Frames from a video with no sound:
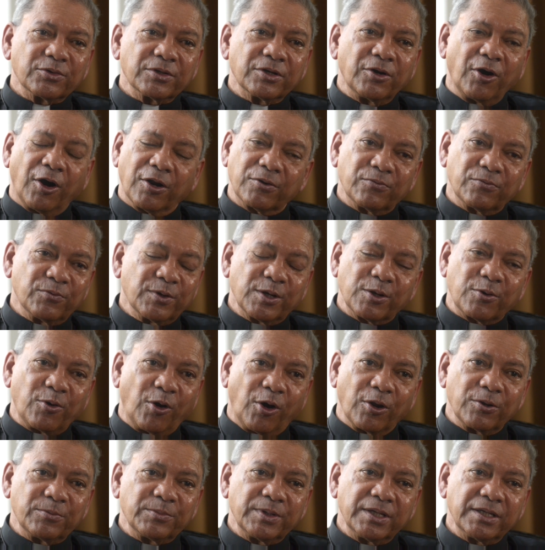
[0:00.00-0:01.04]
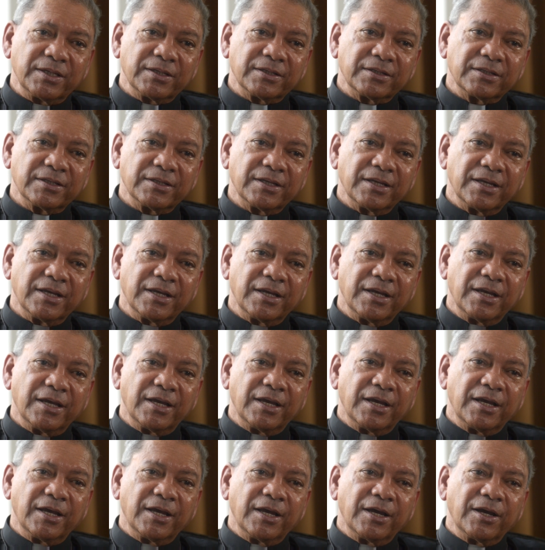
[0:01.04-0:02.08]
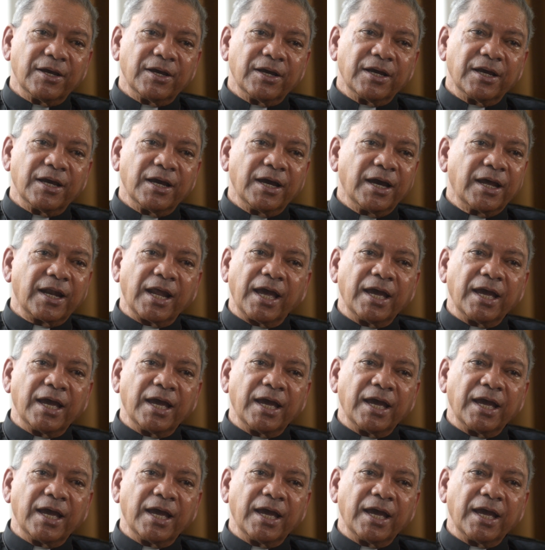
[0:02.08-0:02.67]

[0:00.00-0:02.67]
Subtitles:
God will call me. And